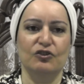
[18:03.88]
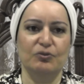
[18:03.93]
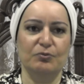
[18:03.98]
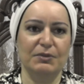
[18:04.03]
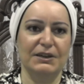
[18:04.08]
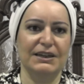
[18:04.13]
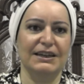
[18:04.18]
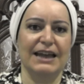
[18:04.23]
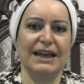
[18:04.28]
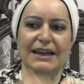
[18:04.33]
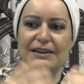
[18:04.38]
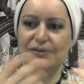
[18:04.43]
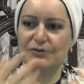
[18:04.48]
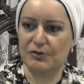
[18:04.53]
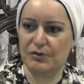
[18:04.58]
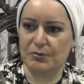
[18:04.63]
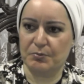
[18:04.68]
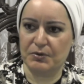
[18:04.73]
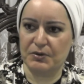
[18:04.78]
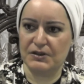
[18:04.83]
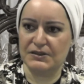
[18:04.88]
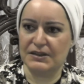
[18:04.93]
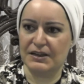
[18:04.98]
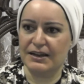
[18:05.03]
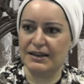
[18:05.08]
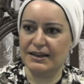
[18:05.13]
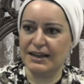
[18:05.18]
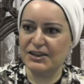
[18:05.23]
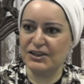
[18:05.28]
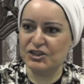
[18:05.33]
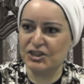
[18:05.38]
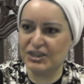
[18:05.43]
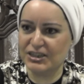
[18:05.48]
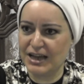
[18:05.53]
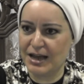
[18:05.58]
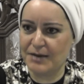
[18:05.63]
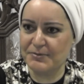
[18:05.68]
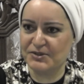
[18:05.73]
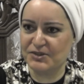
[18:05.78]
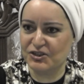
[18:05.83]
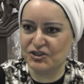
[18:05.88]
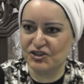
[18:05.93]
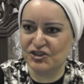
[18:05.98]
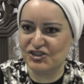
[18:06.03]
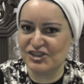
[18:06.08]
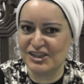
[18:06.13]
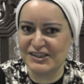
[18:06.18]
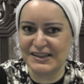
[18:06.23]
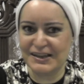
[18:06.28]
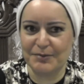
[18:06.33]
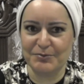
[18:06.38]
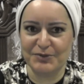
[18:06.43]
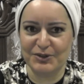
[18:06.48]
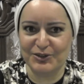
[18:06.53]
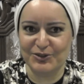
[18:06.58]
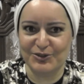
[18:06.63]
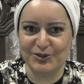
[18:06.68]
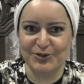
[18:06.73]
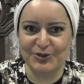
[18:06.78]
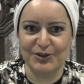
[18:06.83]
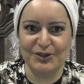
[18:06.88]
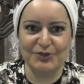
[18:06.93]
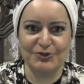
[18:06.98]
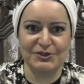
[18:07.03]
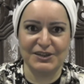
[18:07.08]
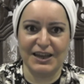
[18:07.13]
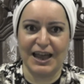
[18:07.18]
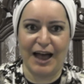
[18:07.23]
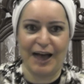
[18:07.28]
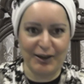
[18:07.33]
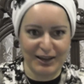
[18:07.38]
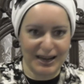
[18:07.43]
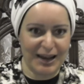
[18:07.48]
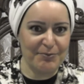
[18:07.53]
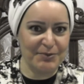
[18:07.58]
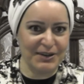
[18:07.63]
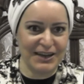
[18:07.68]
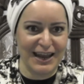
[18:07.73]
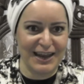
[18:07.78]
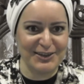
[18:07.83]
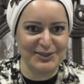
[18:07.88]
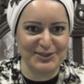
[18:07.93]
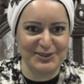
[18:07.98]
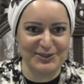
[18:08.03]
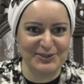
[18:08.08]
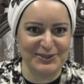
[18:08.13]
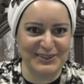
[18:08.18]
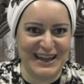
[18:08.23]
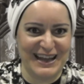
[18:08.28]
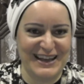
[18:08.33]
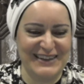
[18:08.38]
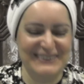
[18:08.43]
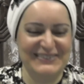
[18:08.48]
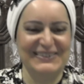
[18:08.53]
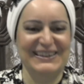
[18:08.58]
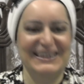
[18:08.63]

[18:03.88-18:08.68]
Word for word: to be nice to the person and then she comes and she says something to you and you say how can I be nice to you now